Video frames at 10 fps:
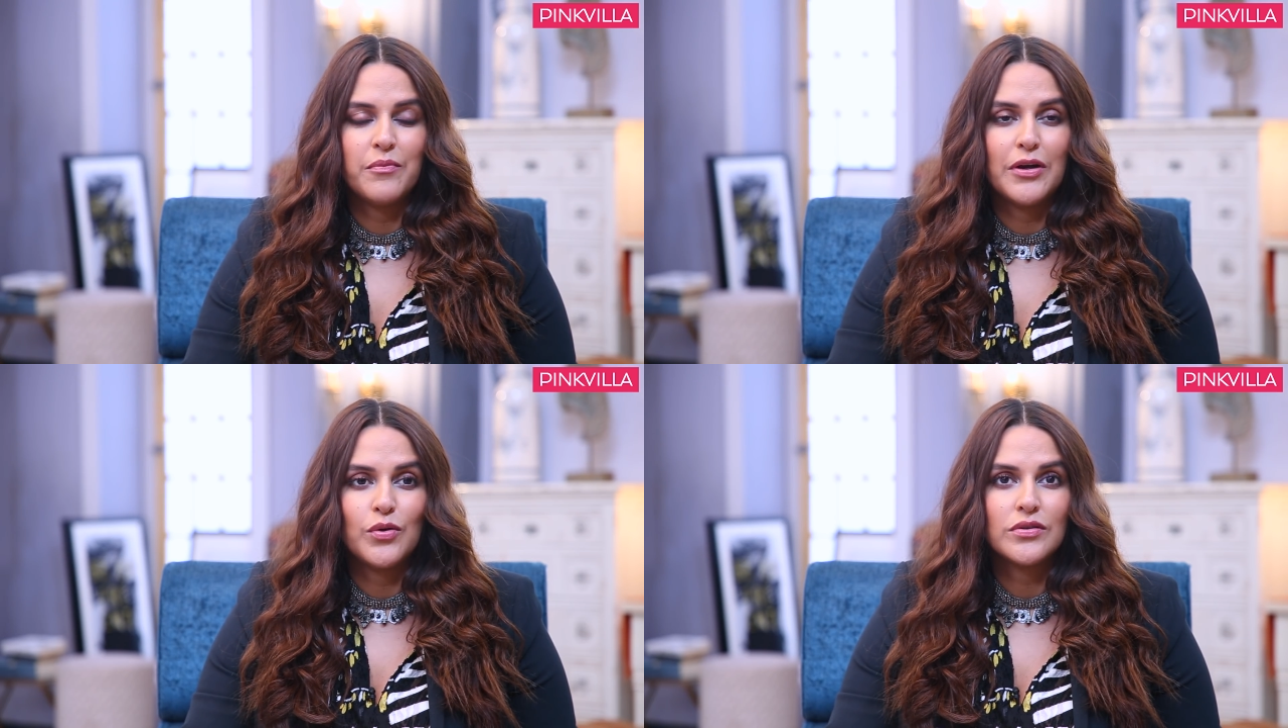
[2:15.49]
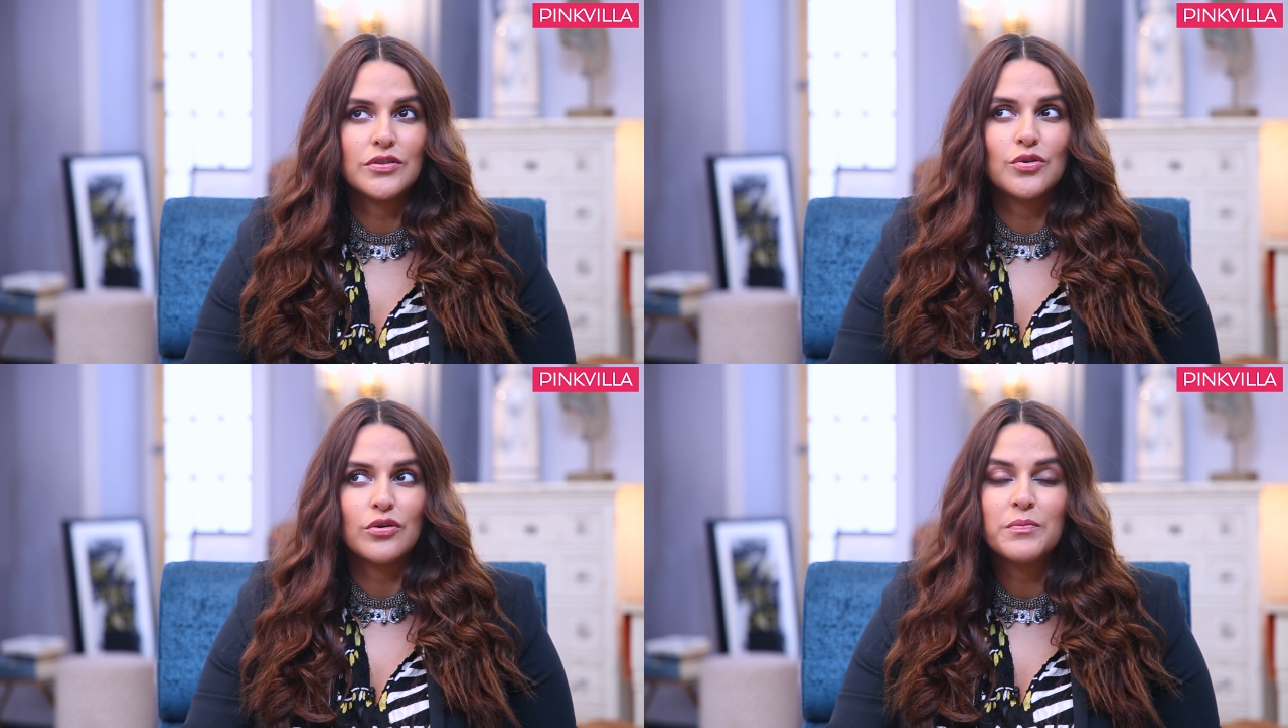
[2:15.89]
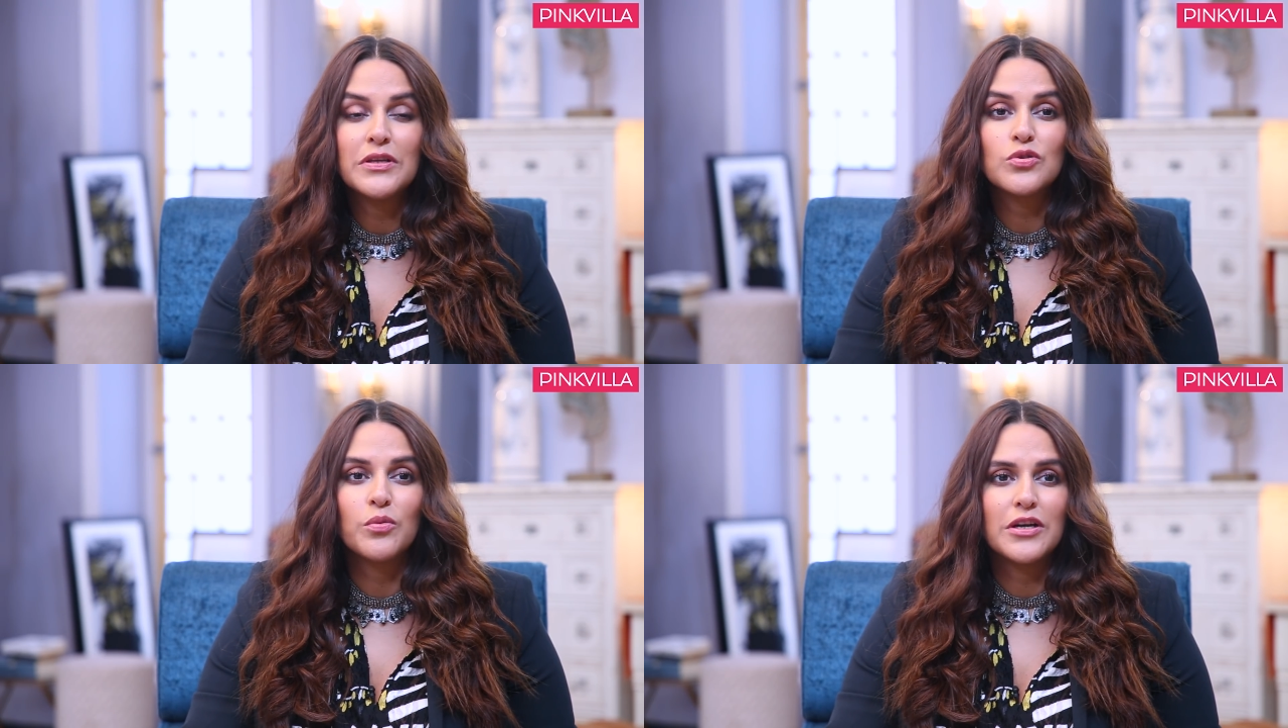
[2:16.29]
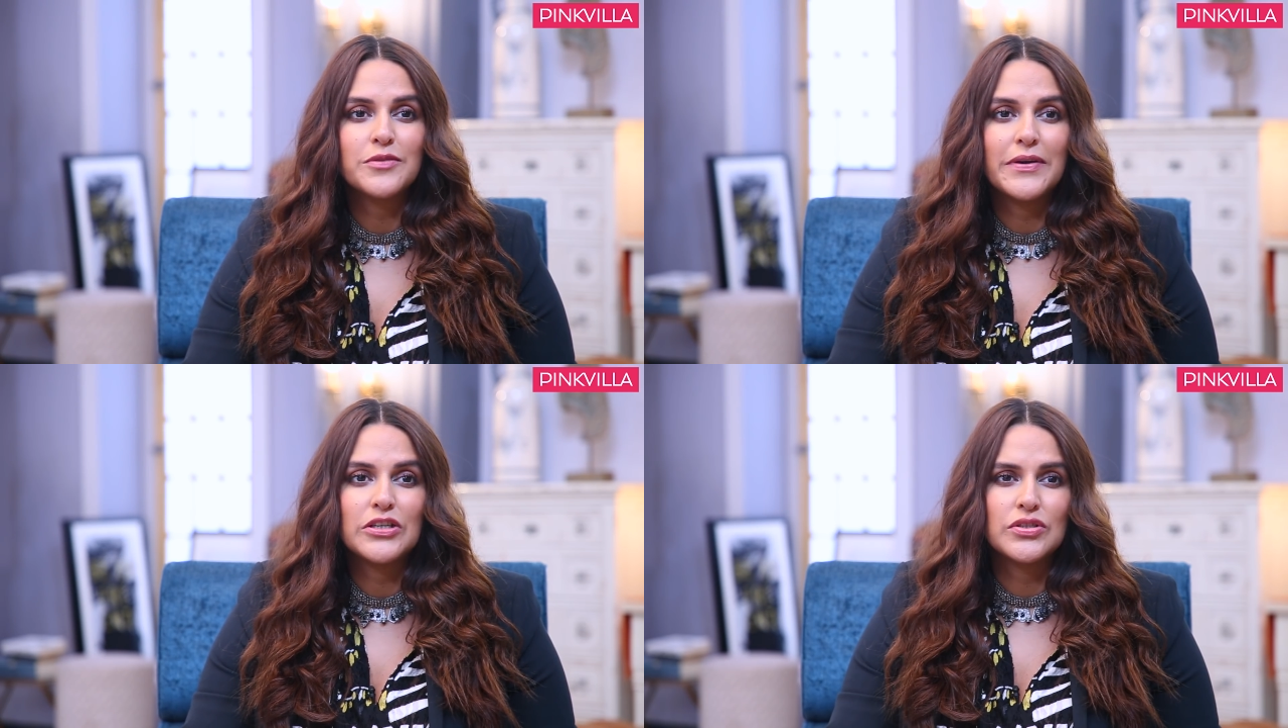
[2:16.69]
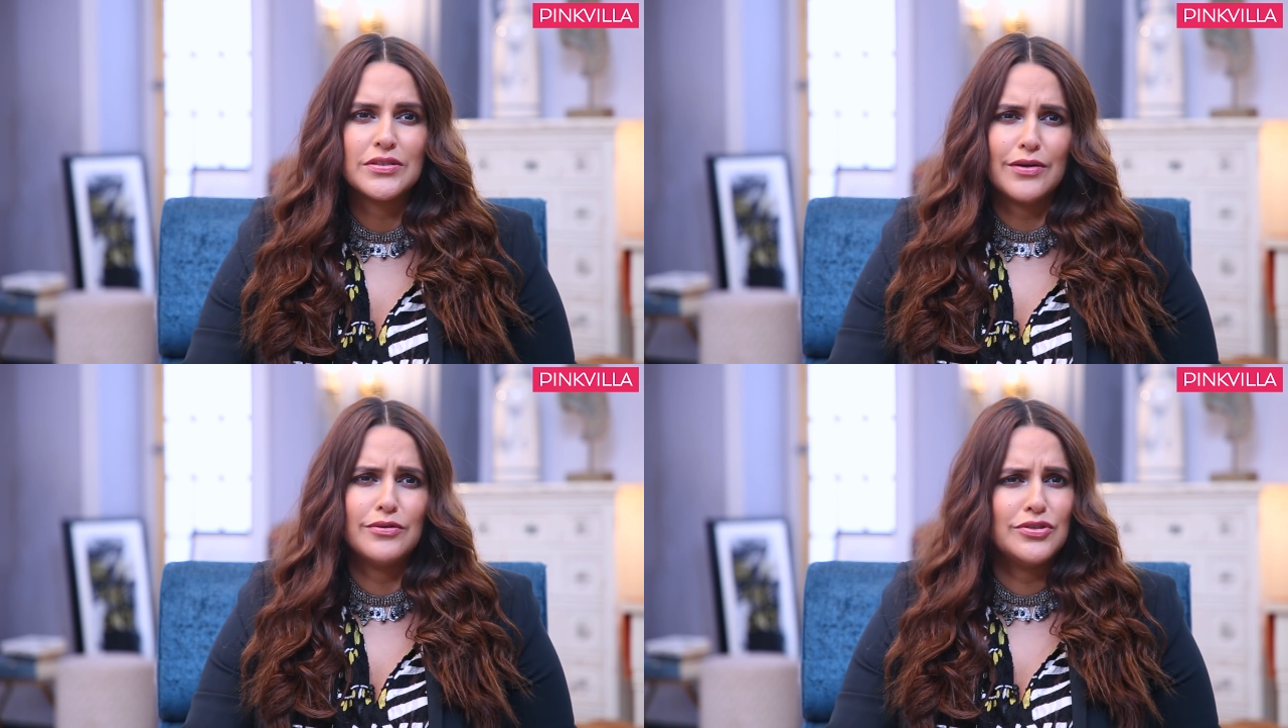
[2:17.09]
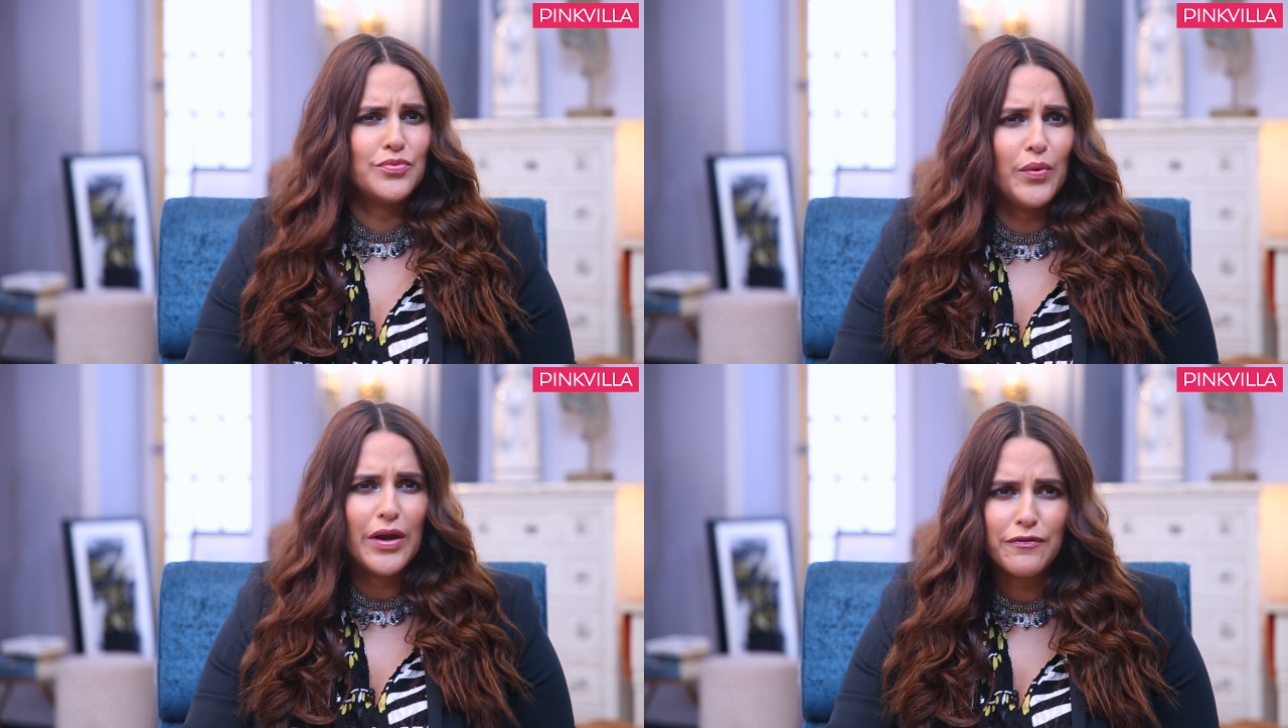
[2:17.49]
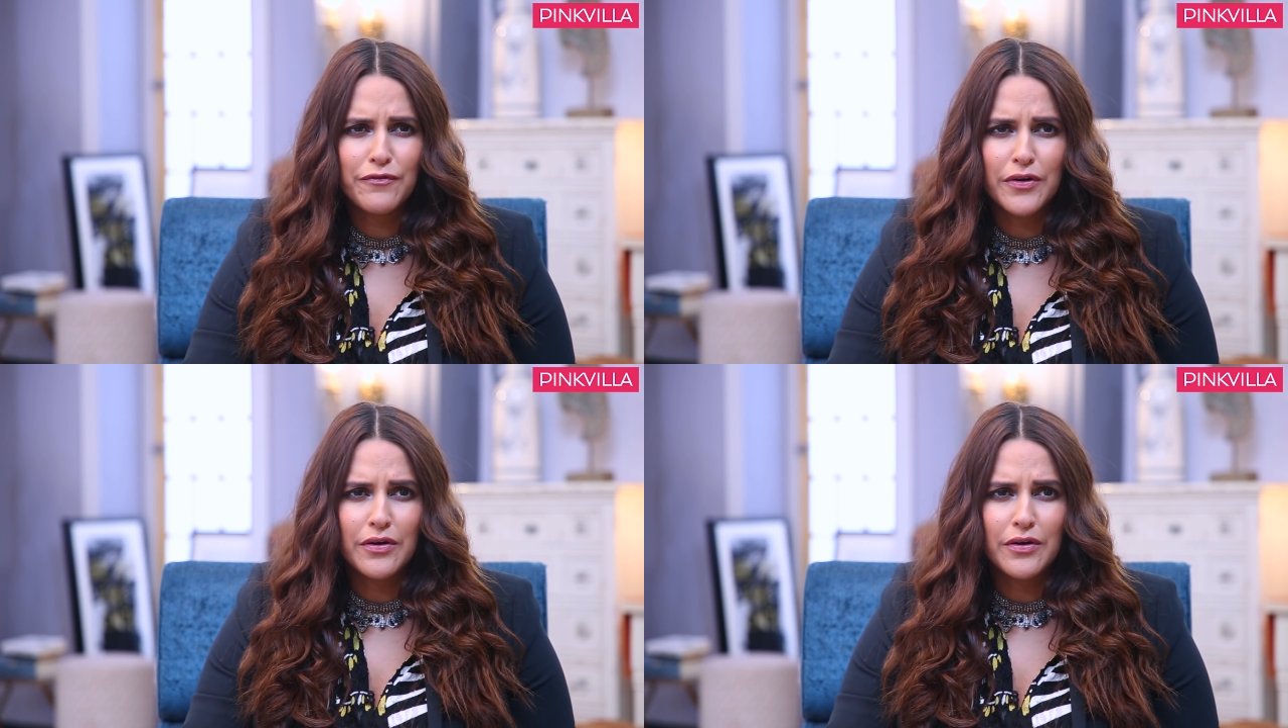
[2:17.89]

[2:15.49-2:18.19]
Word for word: My daughter's taught me so much patience. I would just wait for